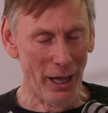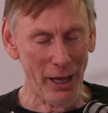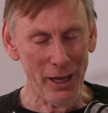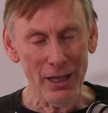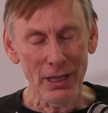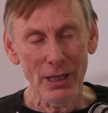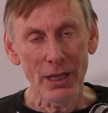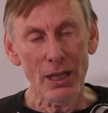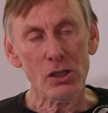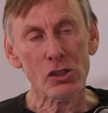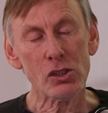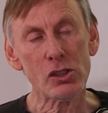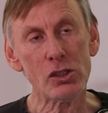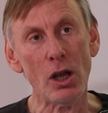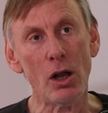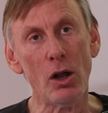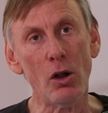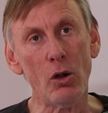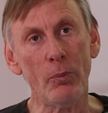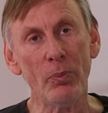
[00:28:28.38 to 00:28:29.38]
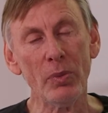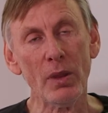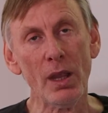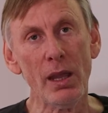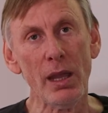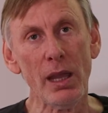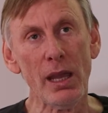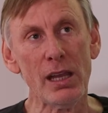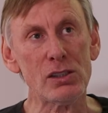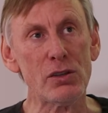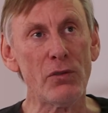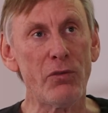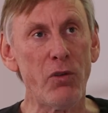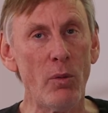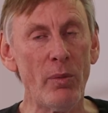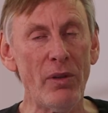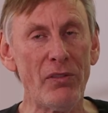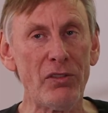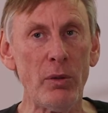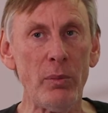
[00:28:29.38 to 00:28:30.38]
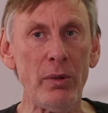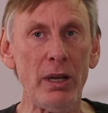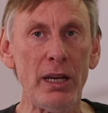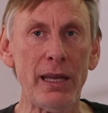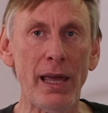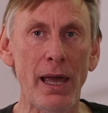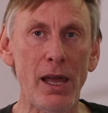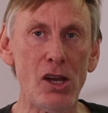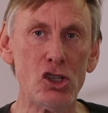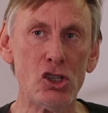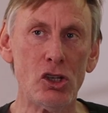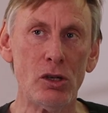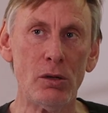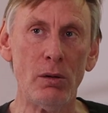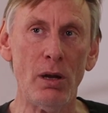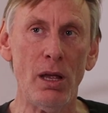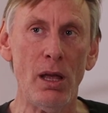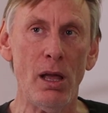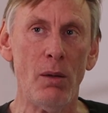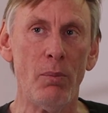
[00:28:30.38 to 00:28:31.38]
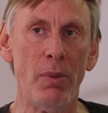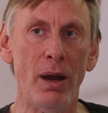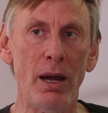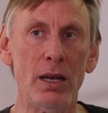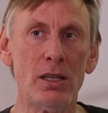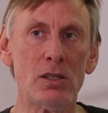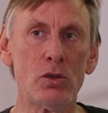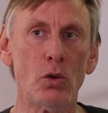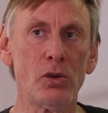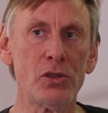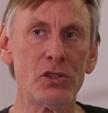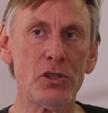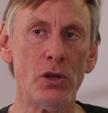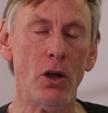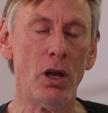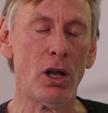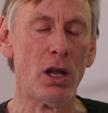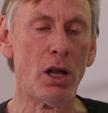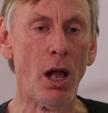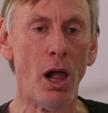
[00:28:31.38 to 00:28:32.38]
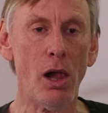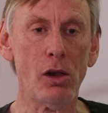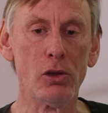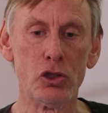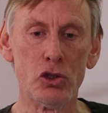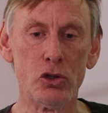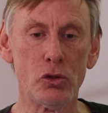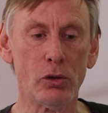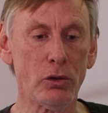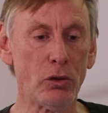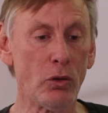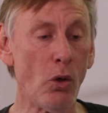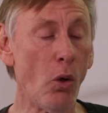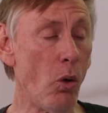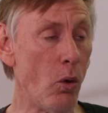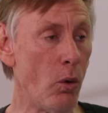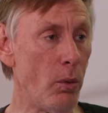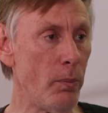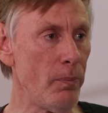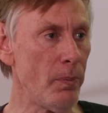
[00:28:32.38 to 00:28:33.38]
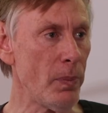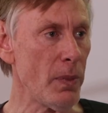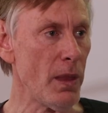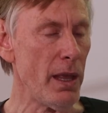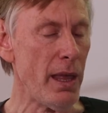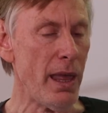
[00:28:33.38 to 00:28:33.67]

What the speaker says: Okay, so it's a form of communication, but it's also a cultural norm.